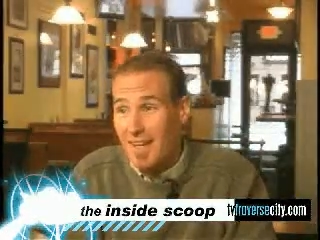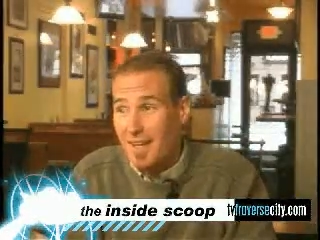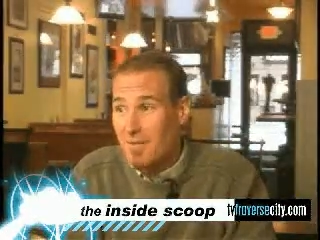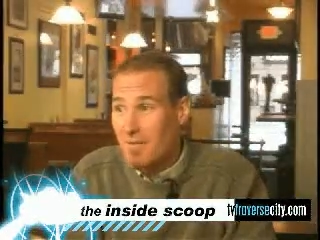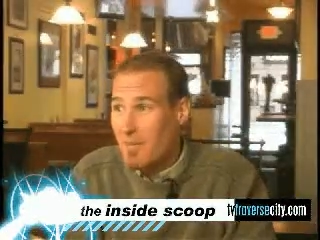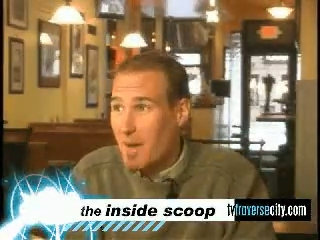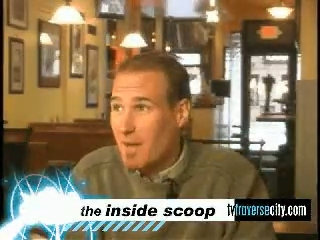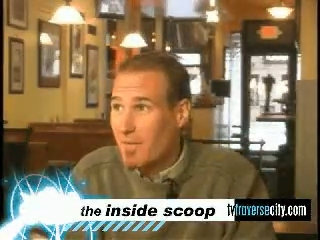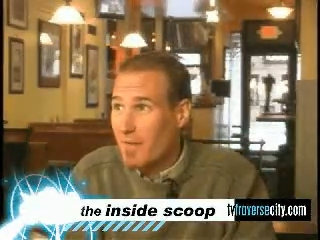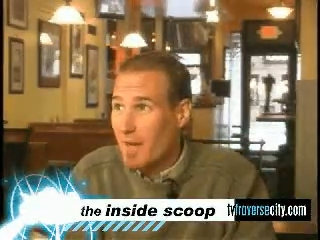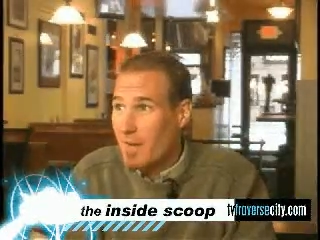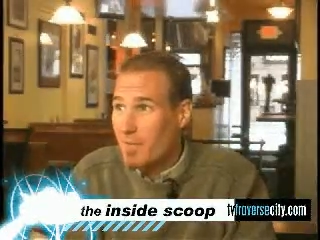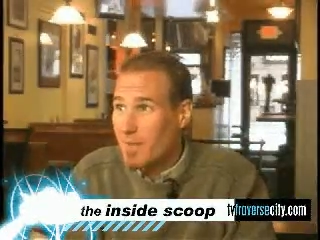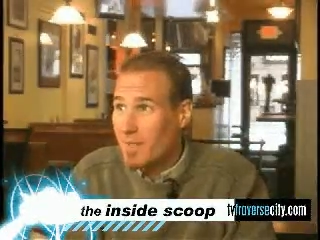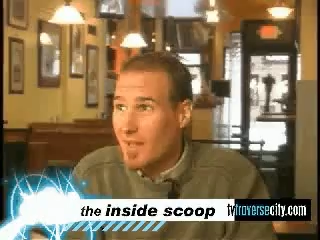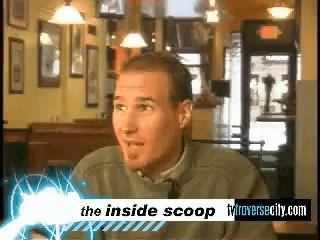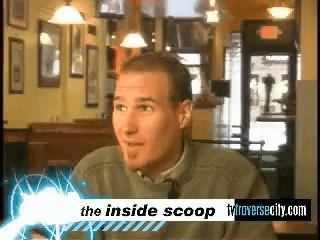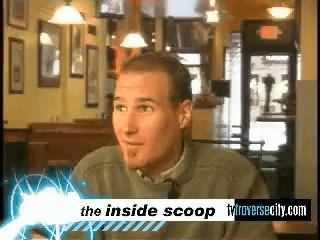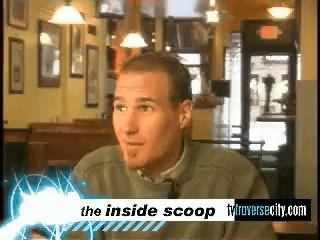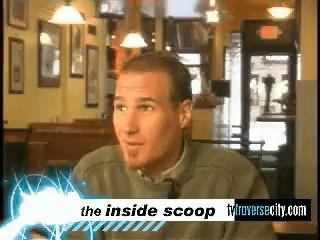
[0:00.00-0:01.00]
My
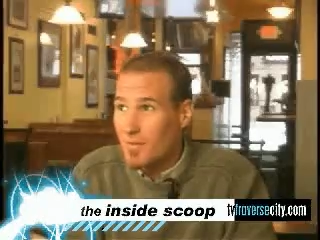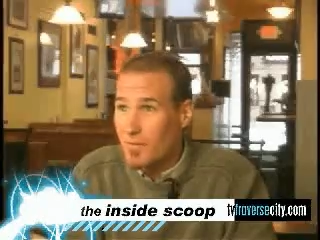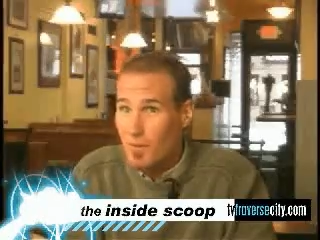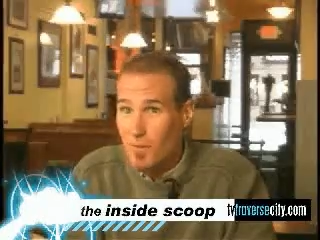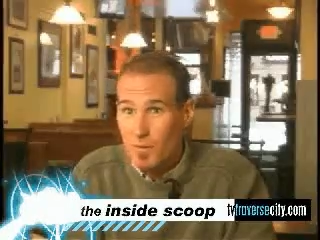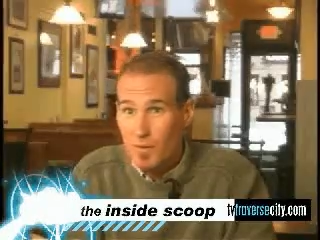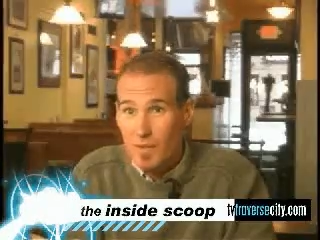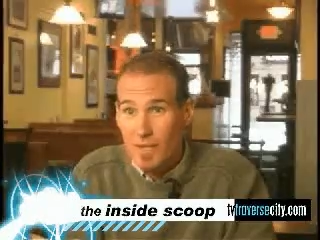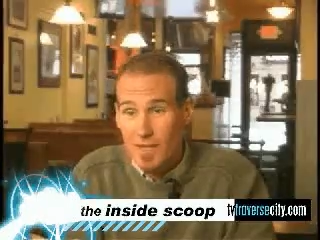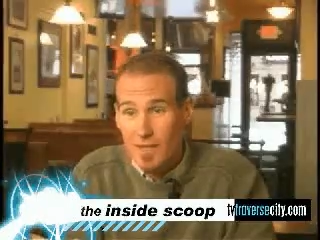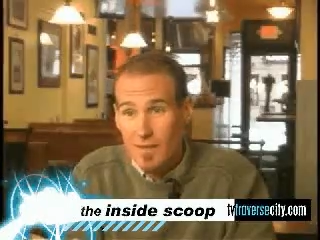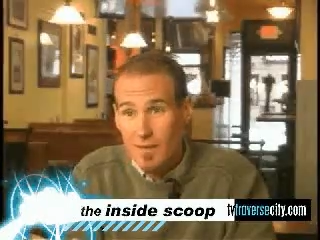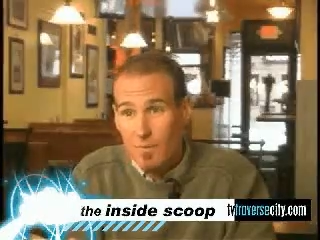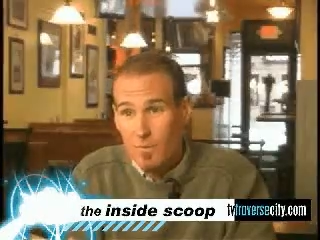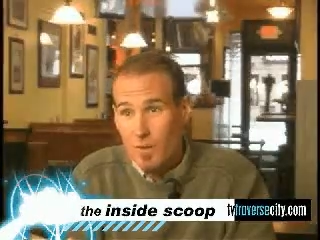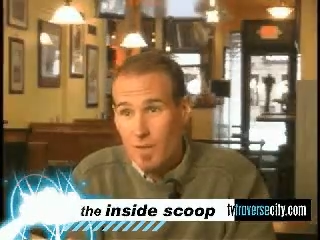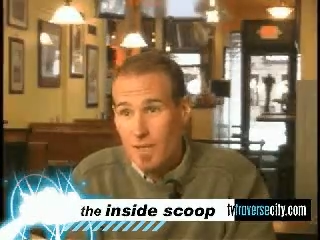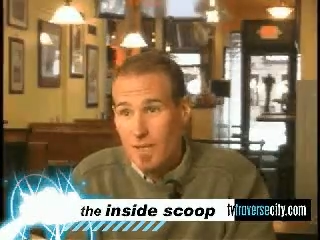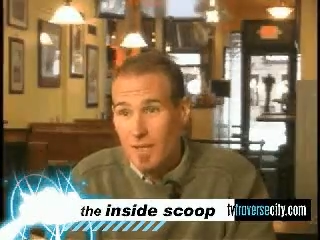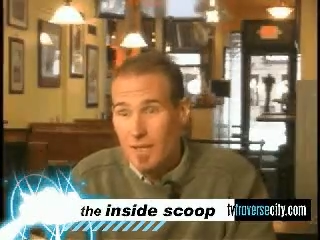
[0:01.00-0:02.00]
family loves food,
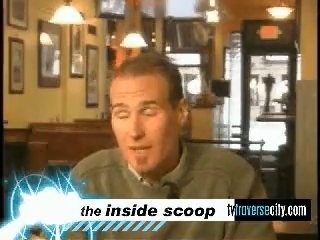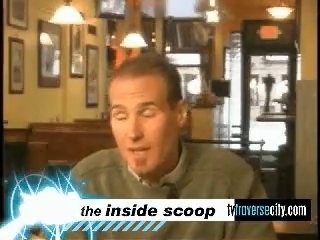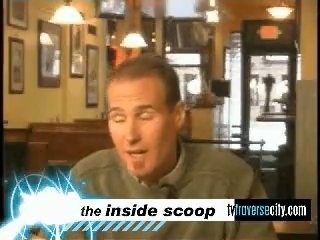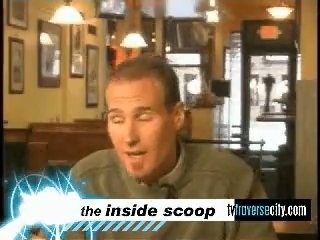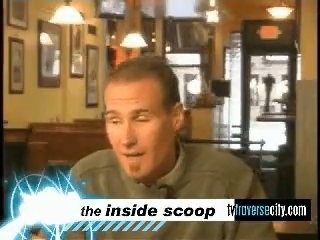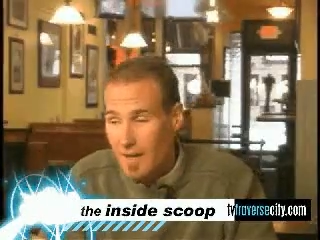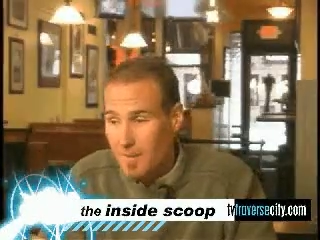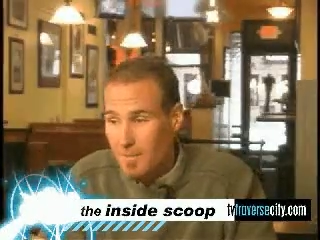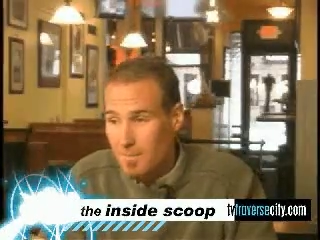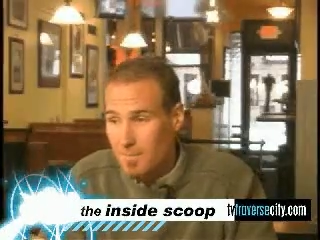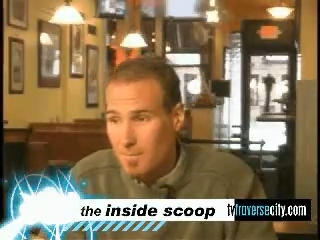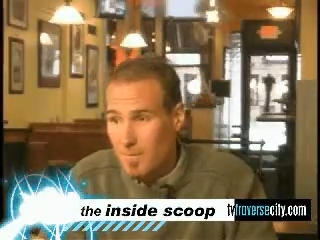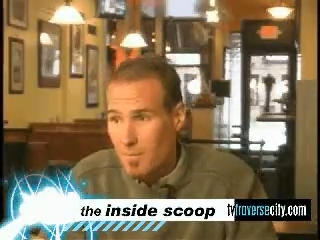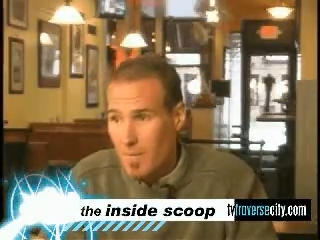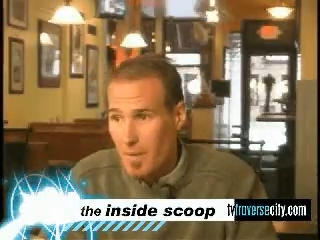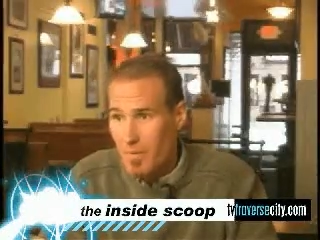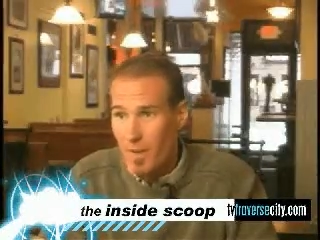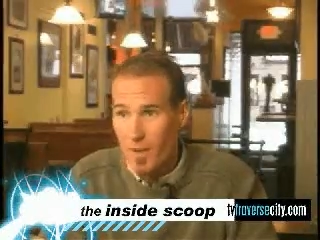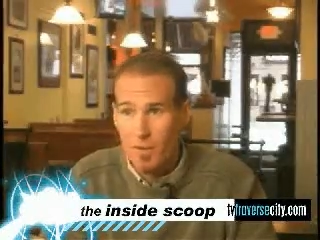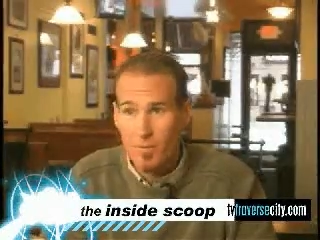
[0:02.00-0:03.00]
and
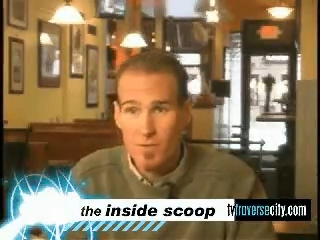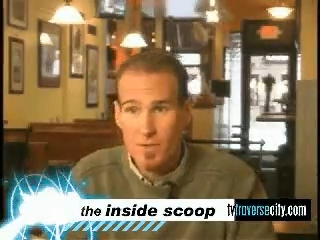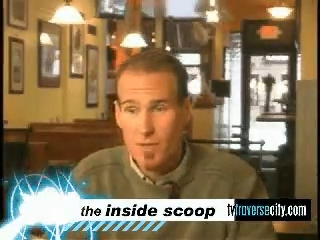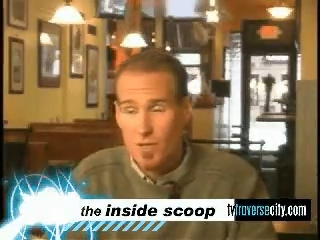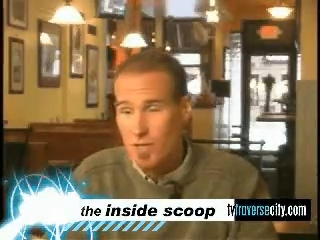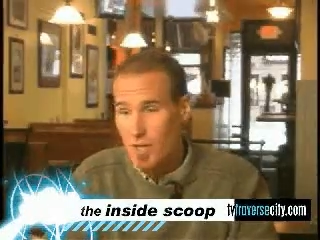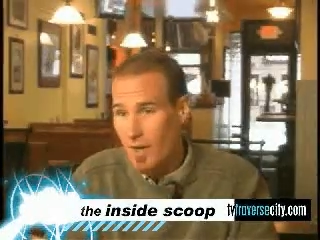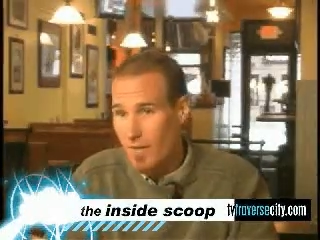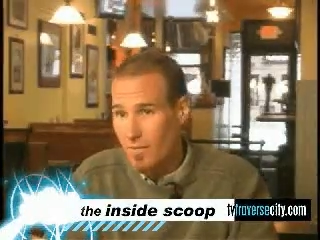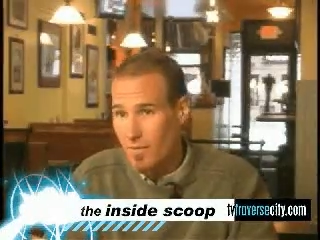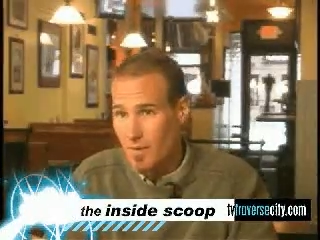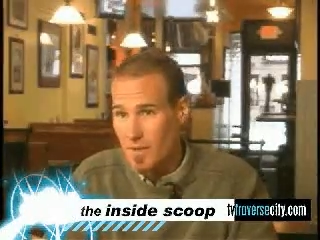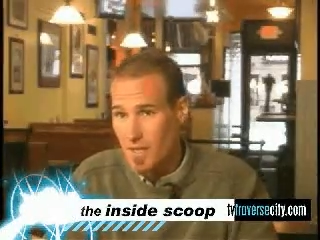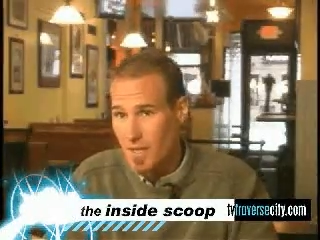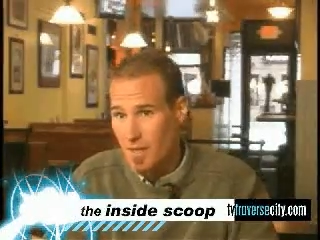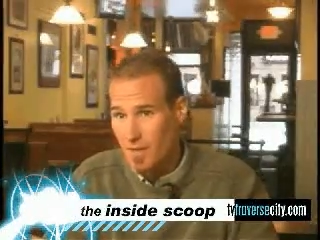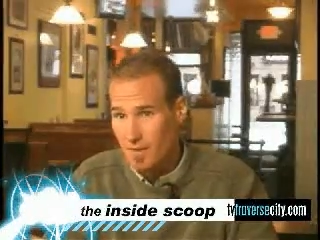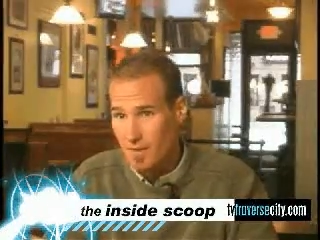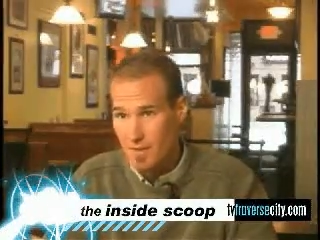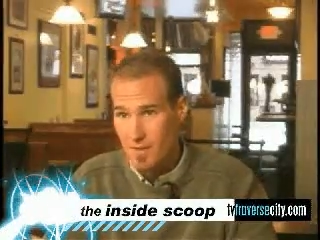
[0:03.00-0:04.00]
my brother was a chef for
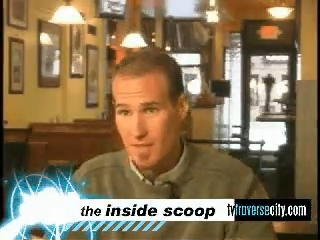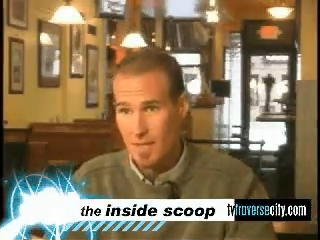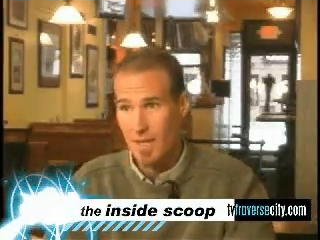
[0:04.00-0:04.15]
years,